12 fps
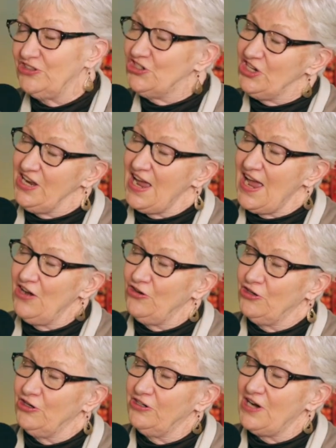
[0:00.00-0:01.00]
she and
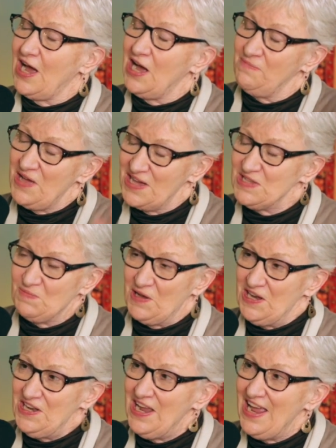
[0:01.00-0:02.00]
her um,
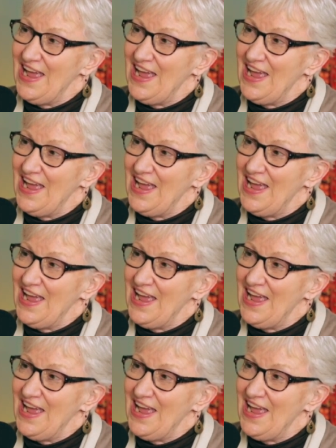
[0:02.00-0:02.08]
husband